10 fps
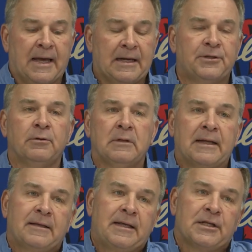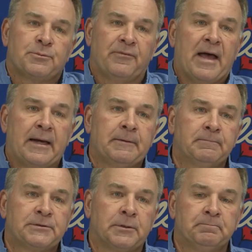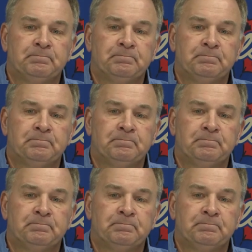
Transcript: And I do like the kids we've added, so.